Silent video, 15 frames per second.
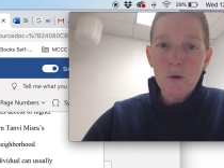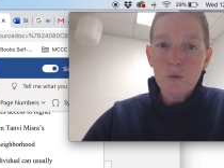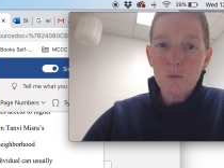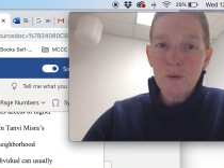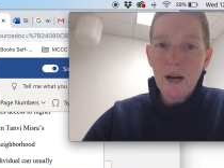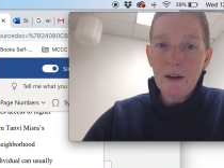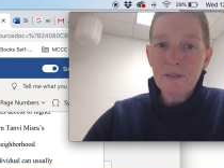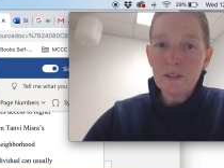
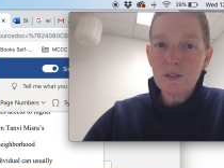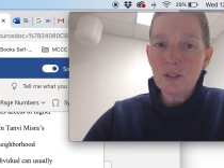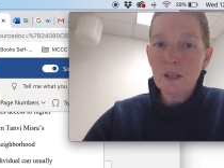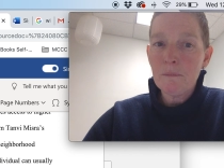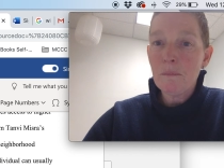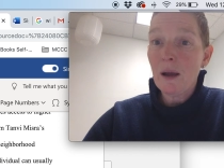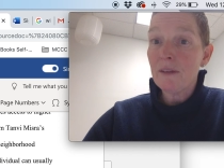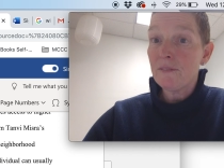Reference
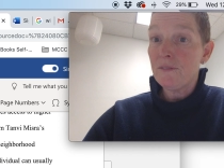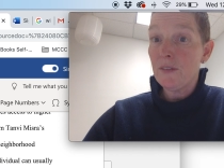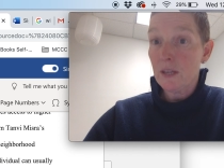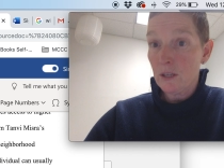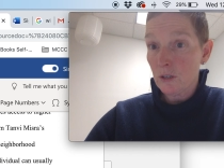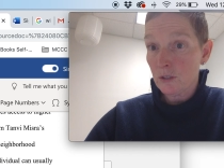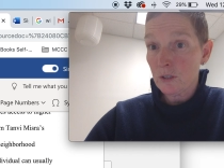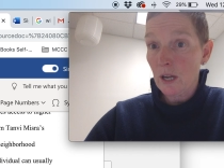them by
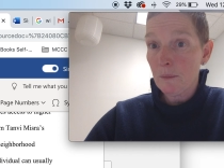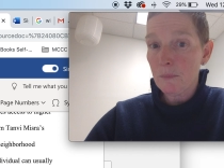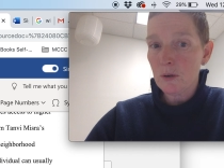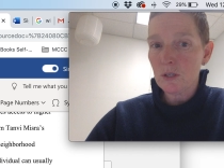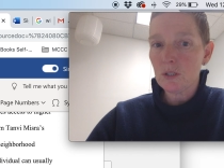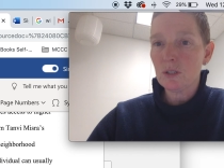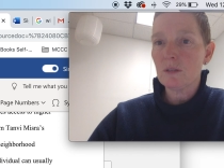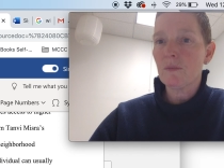figure
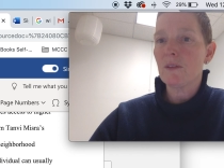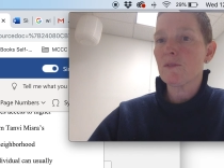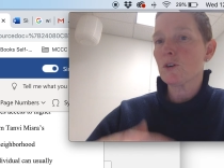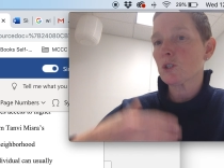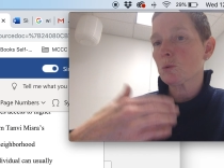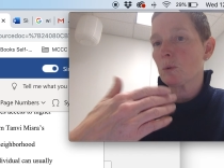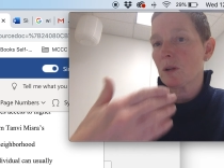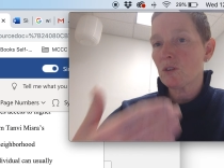numbers. The
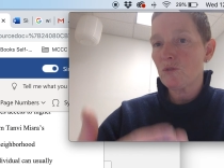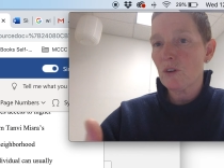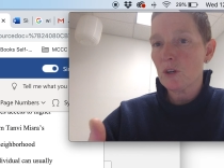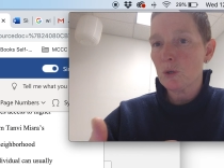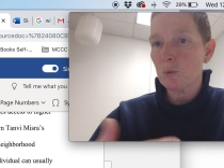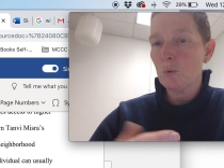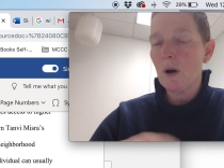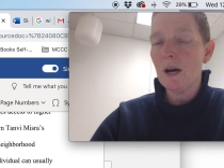first one is
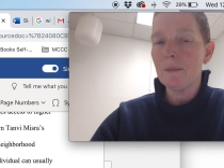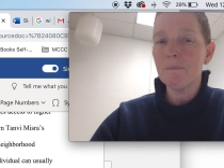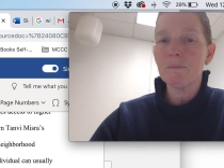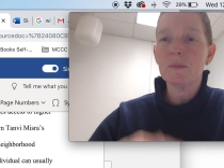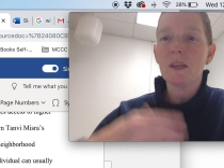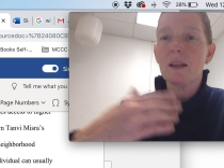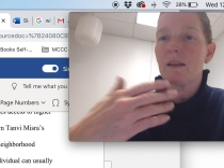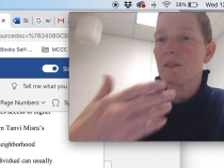figure 1,
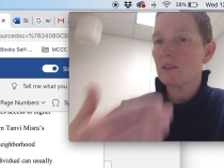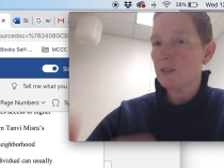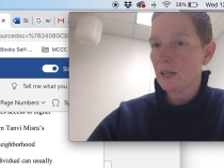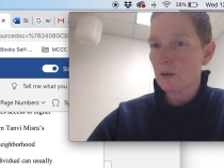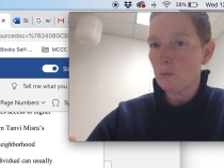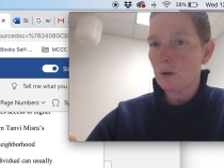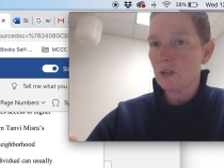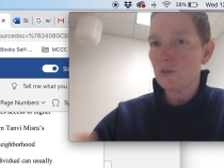the
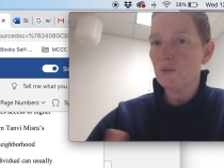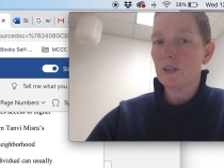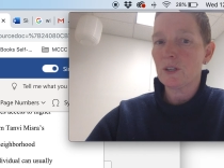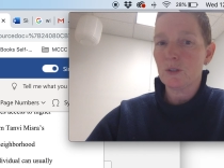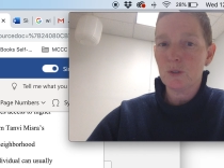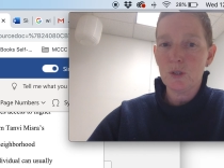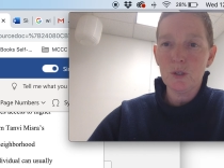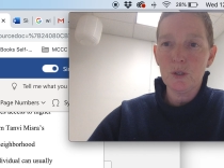second one is figure
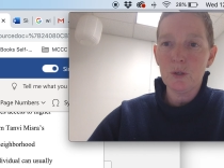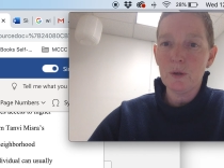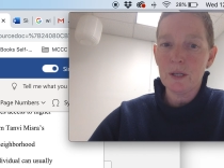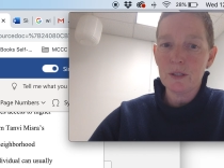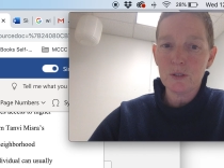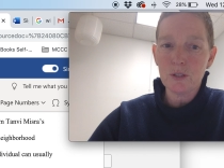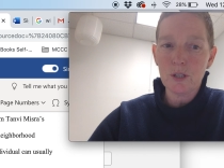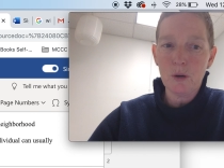2,
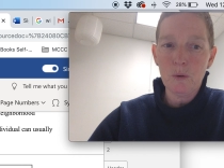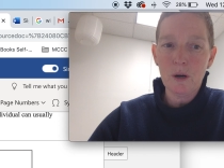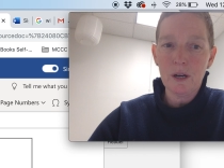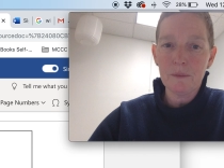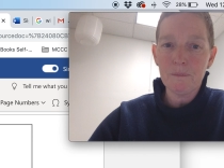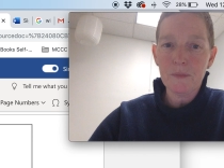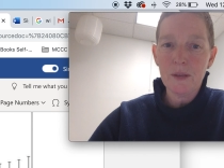and so on.